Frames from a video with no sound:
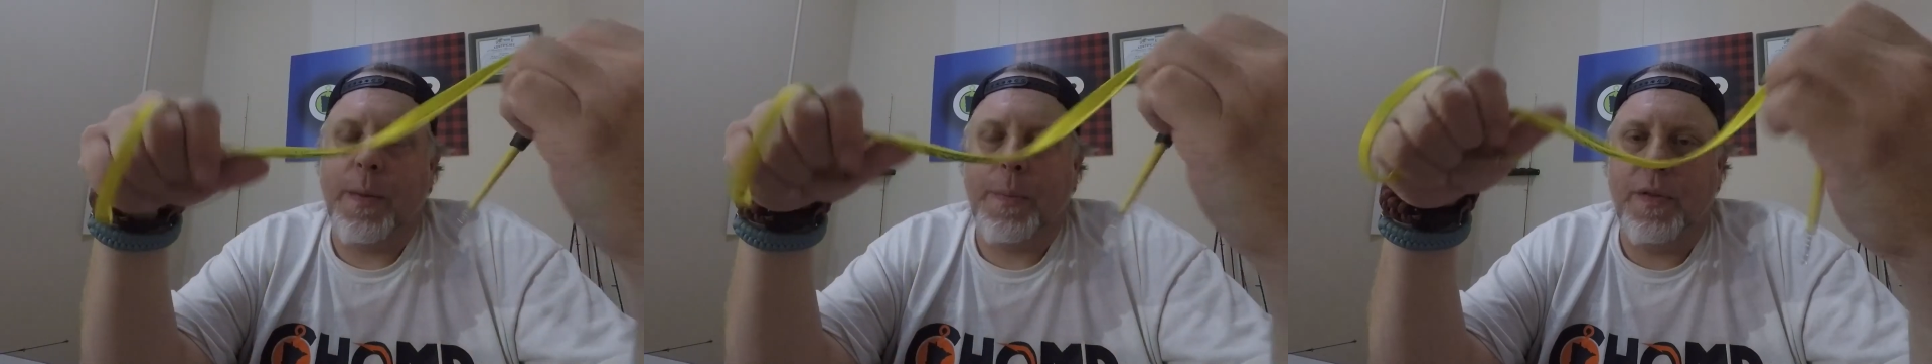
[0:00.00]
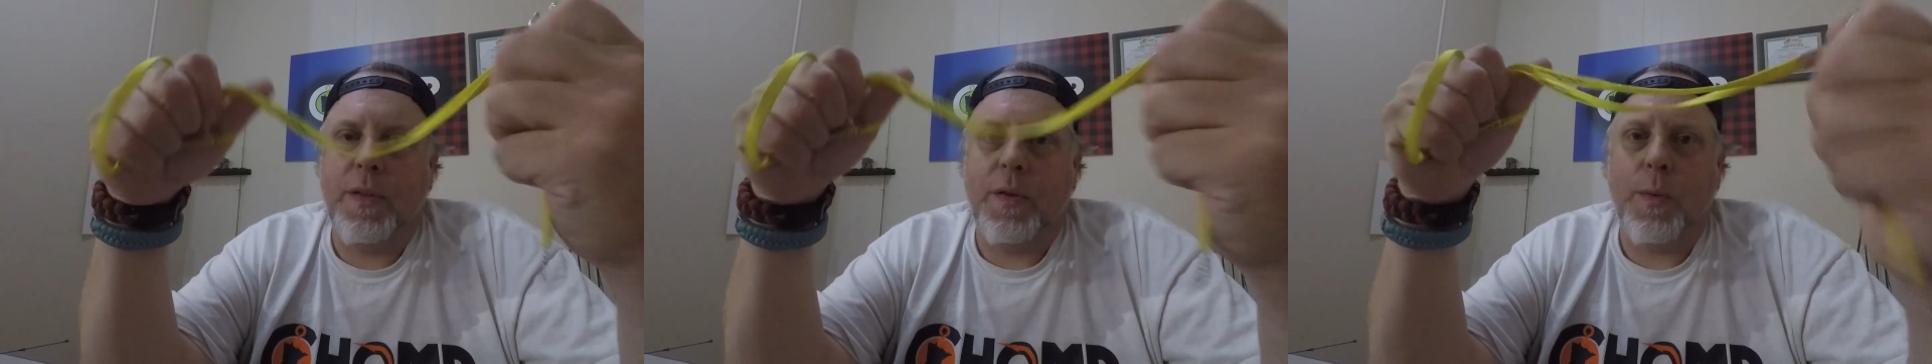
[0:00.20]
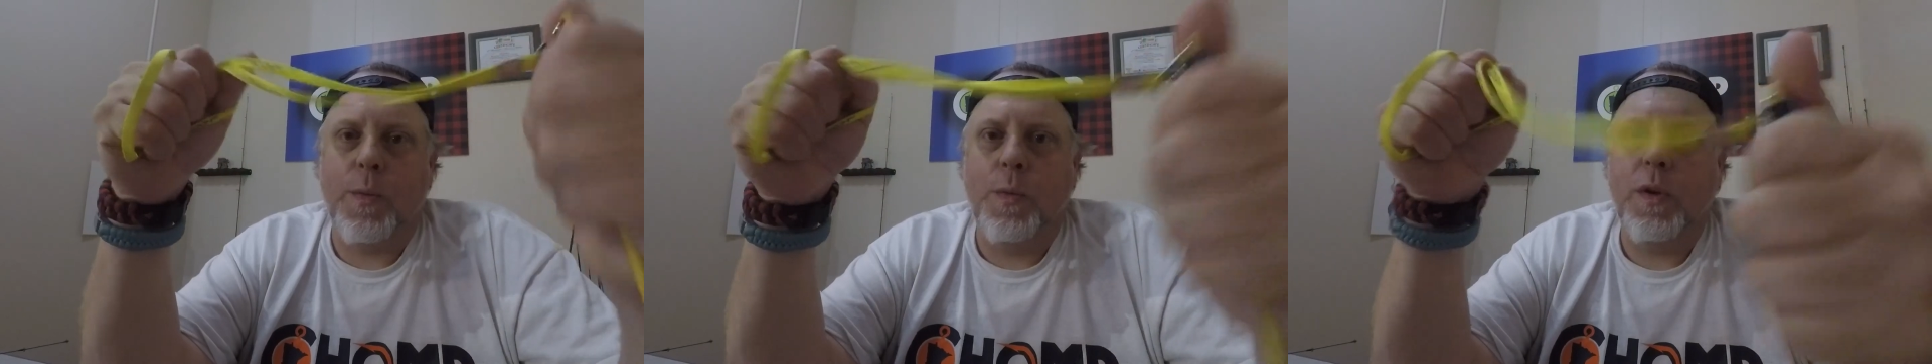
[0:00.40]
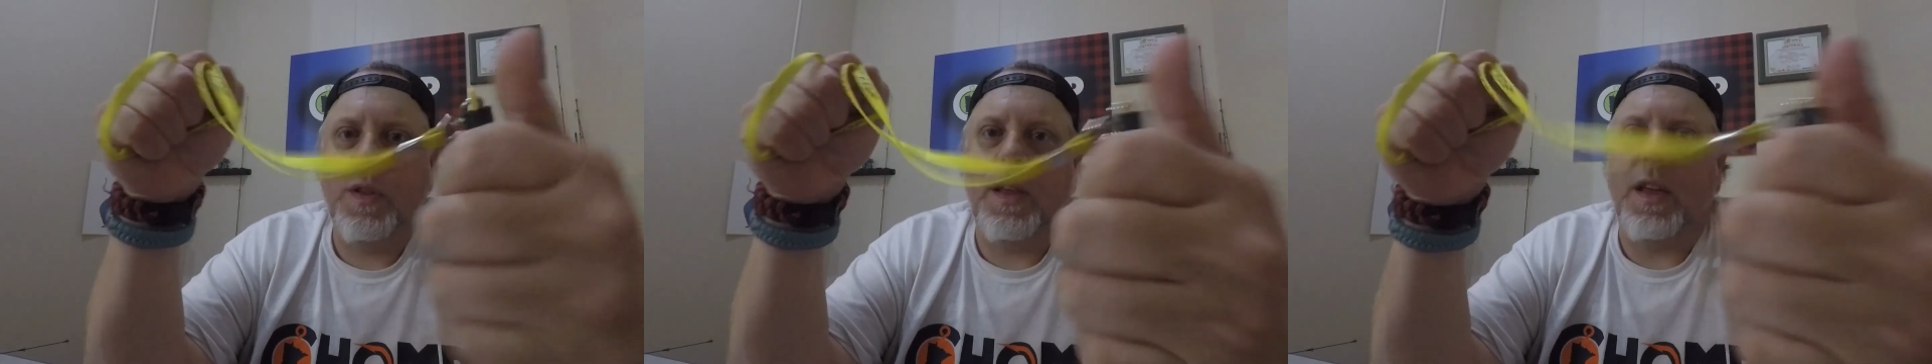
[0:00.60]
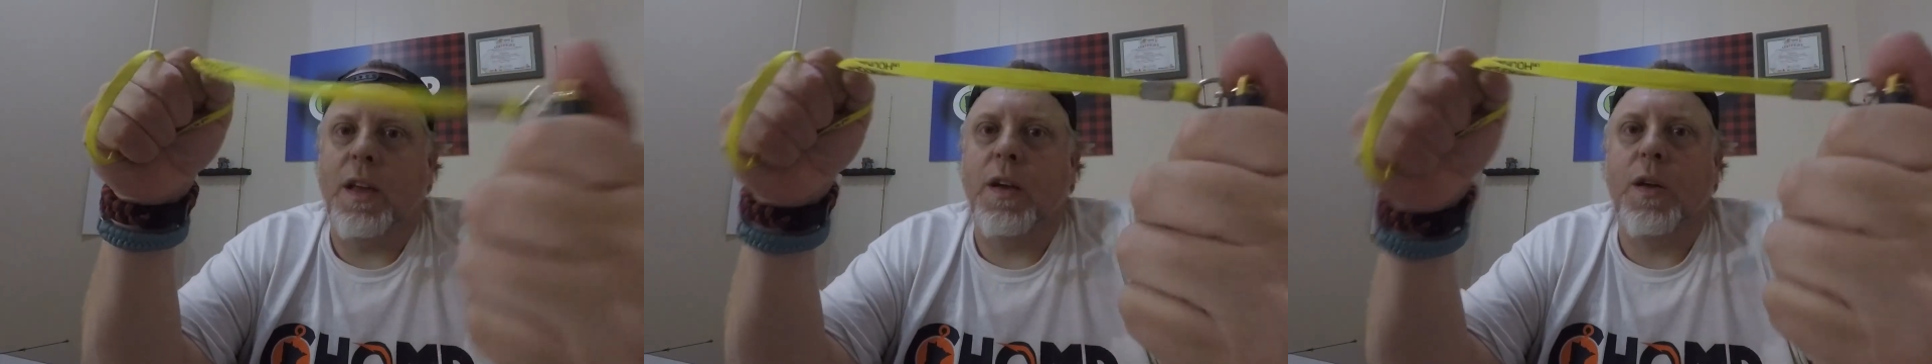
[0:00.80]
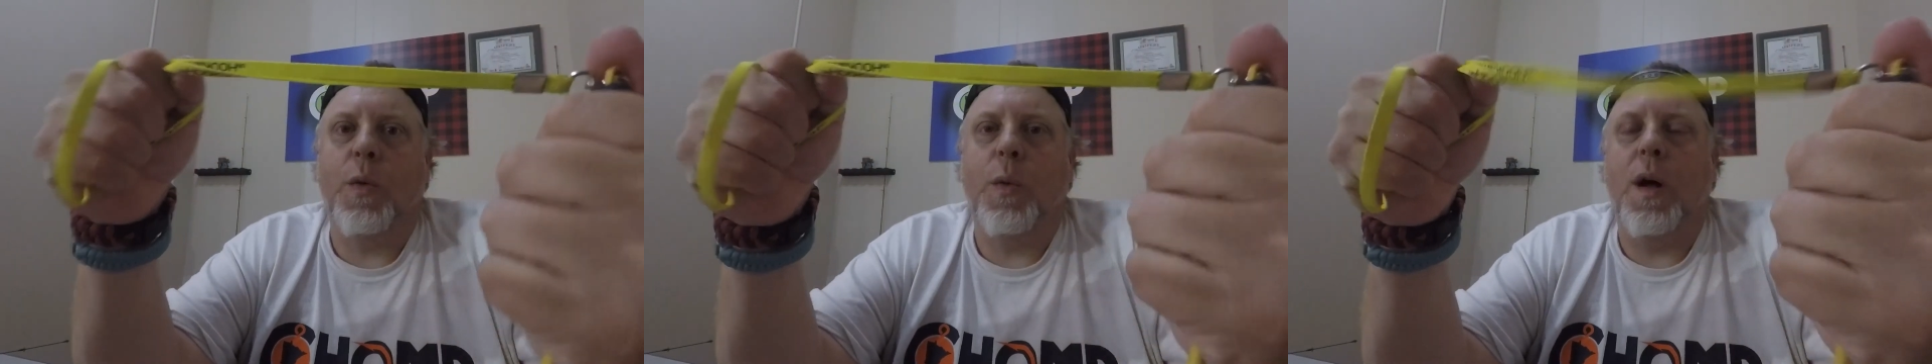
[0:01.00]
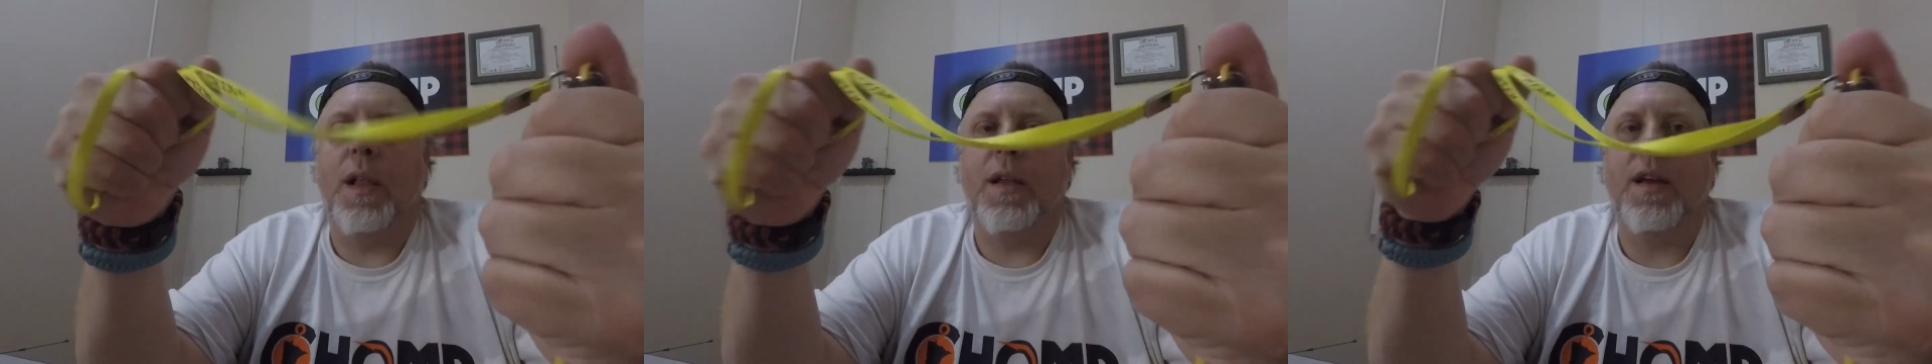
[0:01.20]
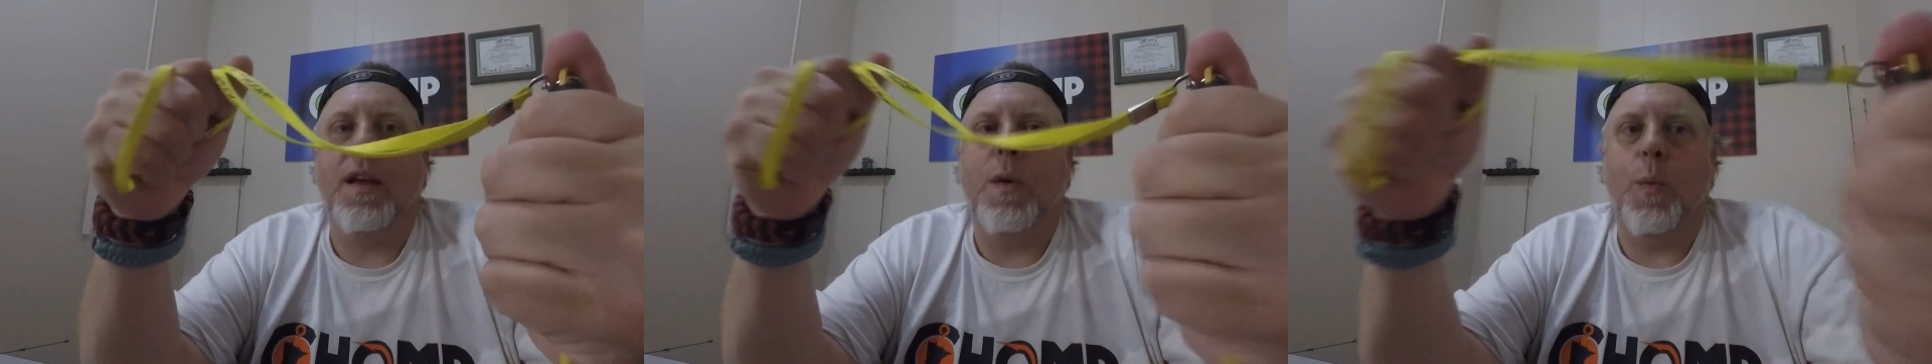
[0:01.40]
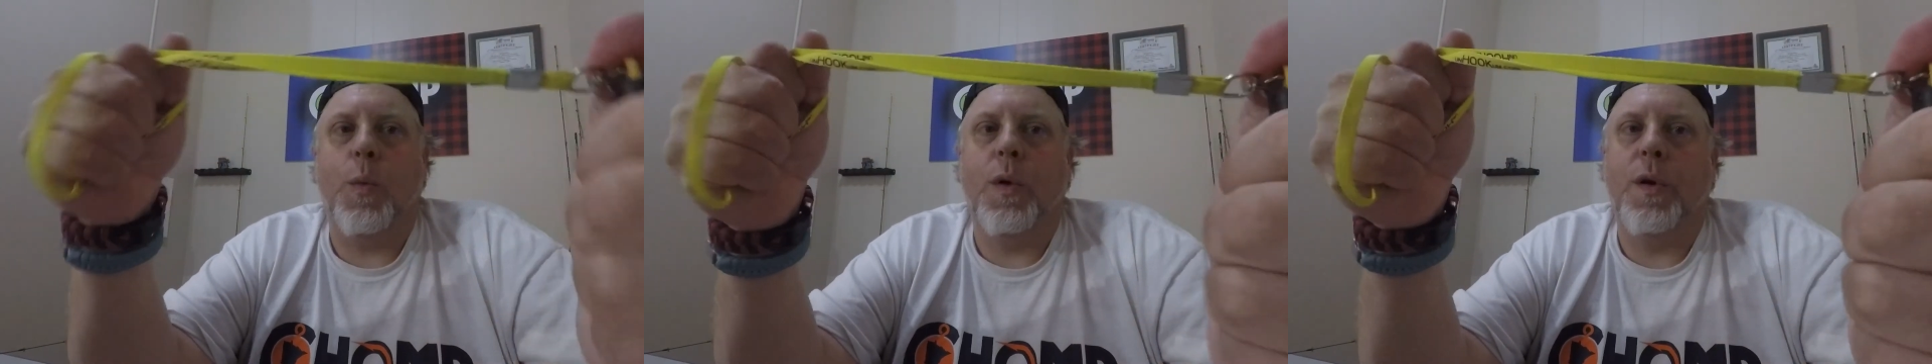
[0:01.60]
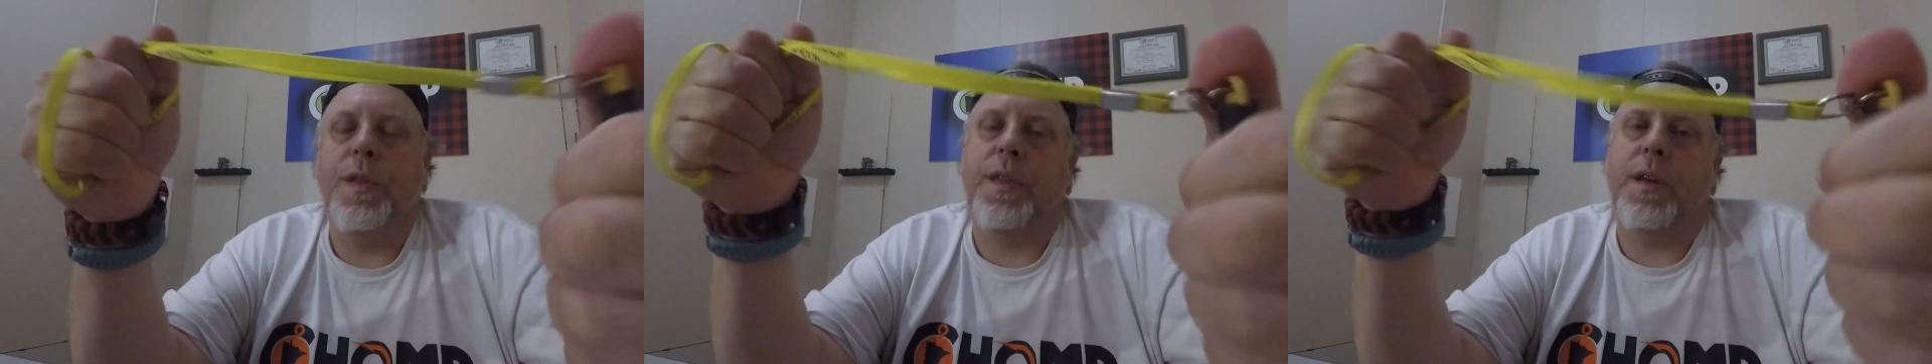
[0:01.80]
but they're really good quality and
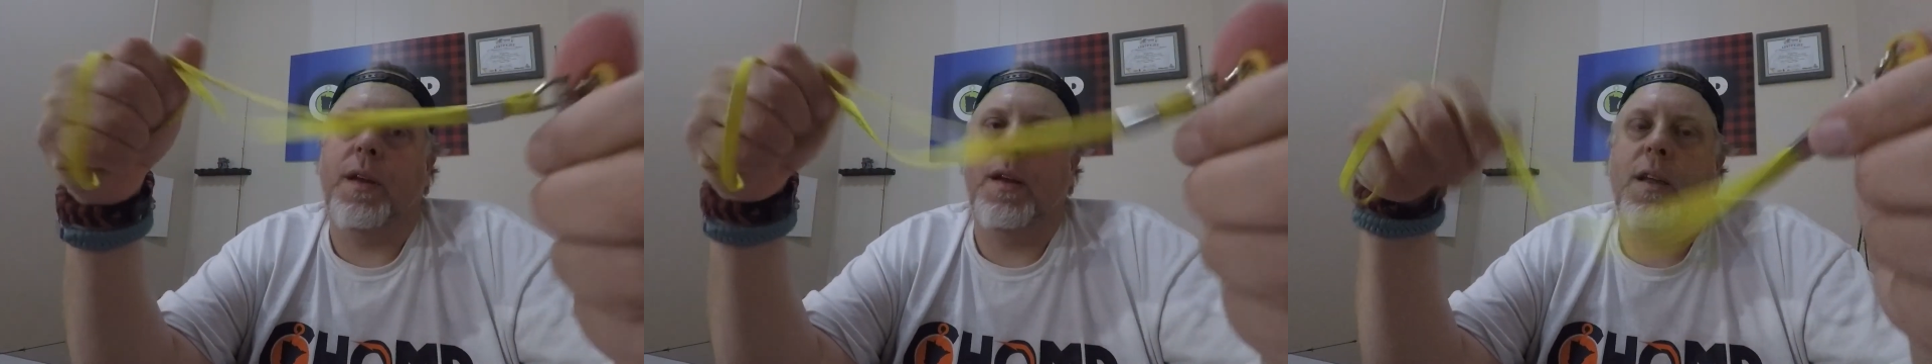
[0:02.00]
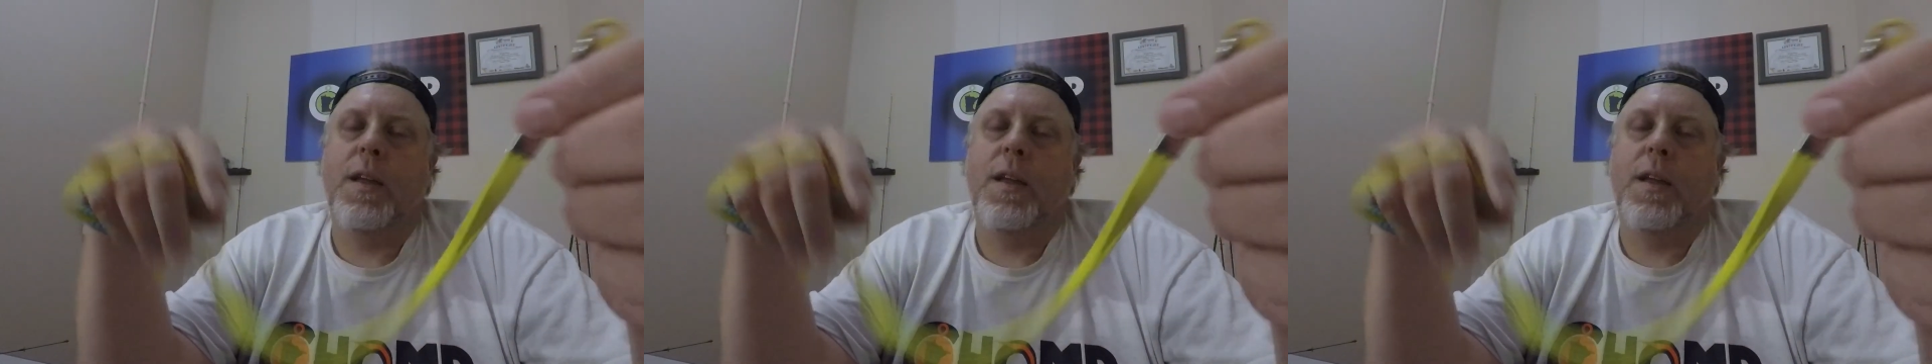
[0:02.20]
worth it.